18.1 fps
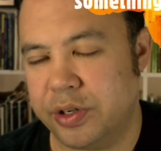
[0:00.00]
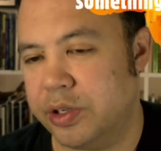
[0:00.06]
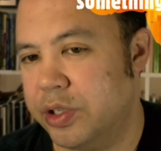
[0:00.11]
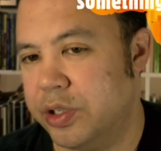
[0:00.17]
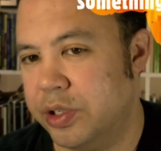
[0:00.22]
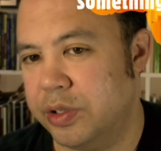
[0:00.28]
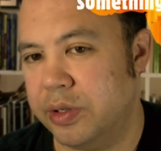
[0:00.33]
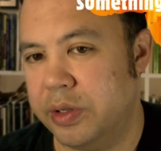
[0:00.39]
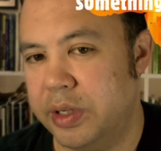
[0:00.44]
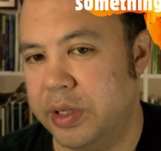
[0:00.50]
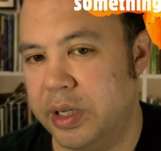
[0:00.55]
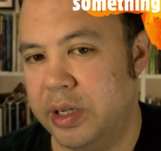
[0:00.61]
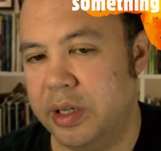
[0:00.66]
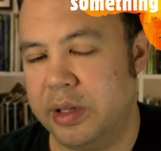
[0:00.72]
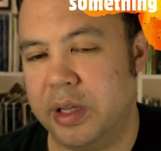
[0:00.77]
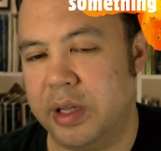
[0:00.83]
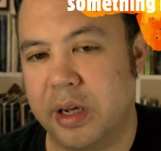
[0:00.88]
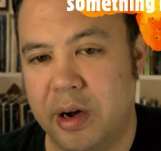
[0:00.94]
to
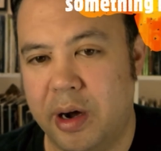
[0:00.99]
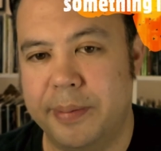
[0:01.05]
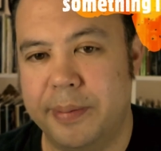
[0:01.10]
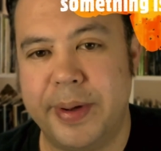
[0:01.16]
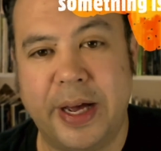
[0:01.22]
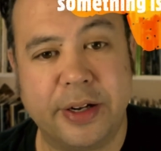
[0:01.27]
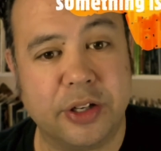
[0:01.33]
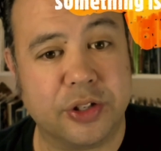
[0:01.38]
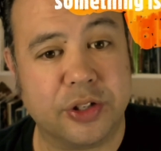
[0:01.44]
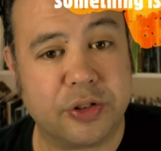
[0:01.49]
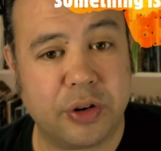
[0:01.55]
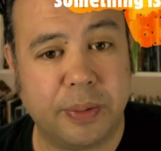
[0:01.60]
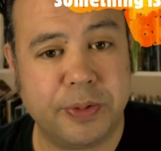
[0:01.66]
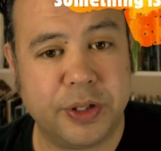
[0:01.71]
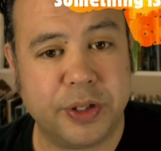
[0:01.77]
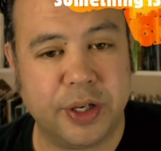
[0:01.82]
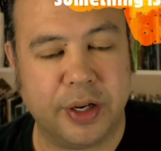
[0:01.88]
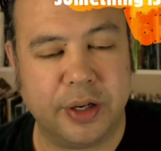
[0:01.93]
the combat
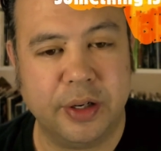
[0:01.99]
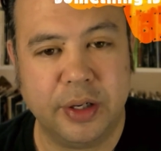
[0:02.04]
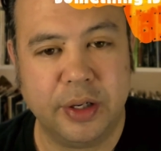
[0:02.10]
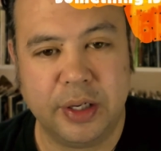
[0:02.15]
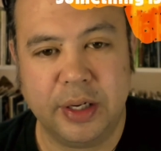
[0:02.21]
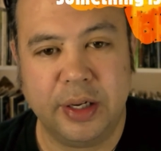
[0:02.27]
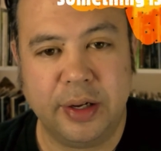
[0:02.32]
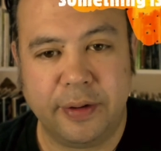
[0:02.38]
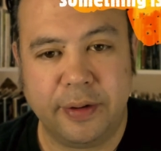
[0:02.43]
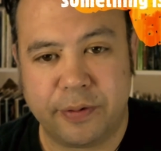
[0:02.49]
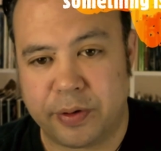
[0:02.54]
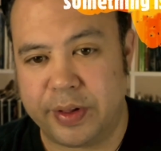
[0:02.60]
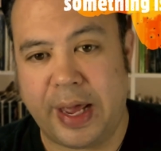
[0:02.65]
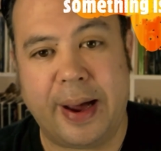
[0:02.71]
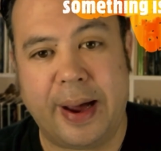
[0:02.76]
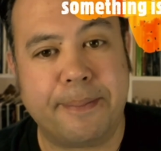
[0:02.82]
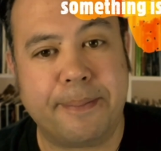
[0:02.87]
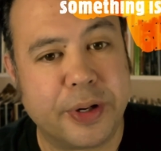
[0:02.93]
description for
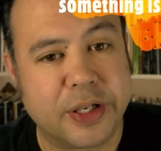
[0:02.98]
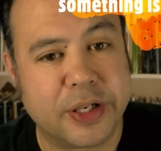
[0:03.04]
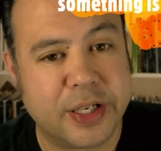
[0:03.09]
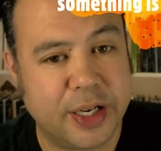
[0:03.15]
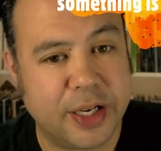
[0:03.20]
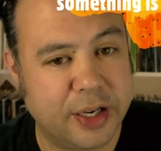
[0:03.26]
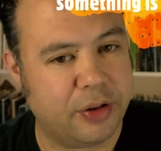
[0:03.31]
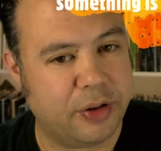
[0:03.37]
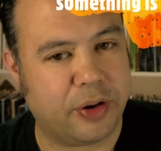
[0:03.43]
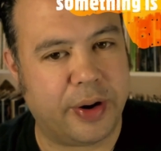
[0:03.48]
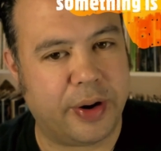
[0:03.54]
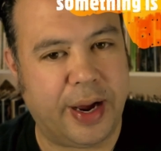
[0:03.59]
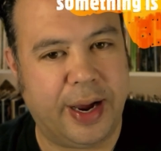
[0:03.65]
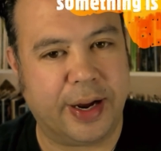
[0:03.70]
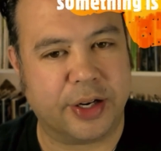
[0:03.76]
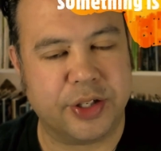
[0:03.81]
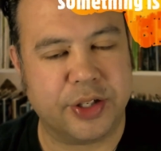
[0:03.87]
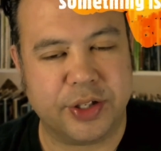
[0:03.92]
that particular
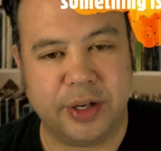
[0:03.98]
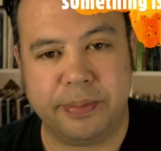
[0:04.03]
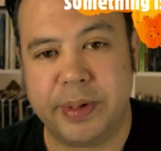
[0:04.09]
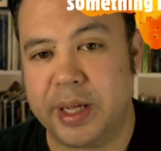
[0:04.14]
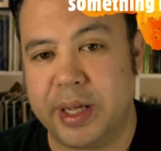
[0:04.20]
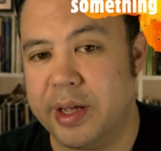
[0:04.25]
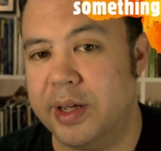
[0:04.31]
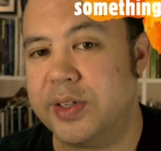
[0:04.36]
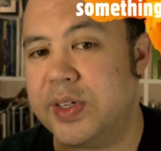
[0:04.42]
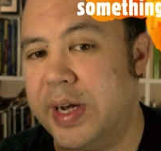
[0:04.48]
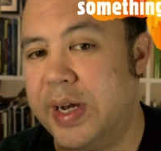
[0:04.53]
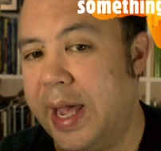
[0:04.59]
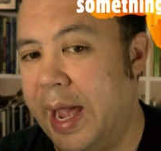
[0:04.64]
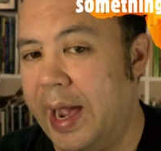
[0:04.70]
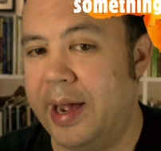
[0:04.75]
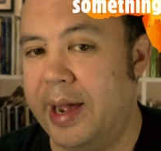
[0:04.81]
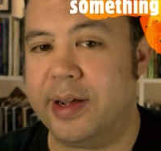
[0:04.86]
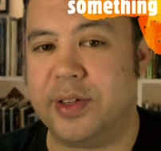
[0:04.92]
action because it
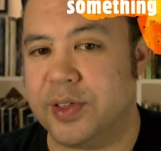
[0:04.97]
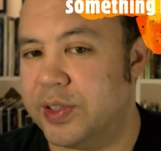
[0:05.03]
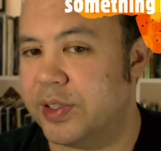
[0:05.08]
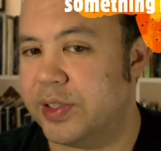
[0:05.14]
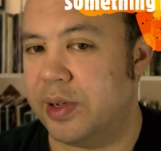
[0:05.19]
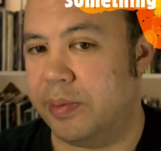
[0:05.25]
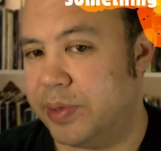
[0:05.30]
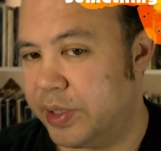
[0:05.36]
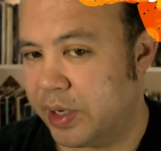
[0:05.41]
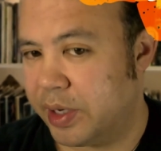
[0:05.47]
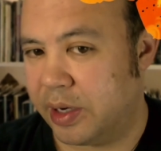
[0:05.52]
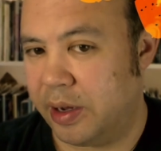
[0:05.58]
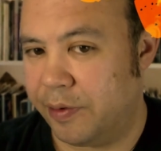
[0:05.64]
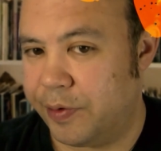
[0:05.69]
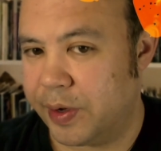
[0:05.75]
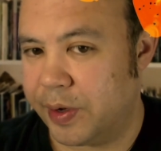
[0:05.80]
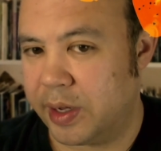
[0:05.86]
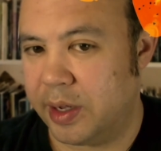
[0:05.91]
has some
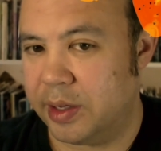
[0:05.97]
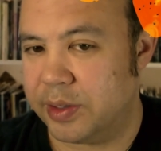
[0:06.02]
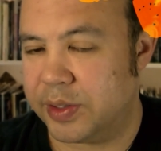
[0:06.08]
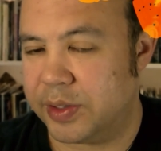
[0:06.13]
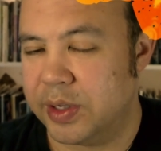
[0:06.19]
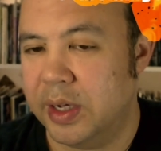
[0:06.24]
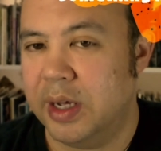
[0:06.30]
significance.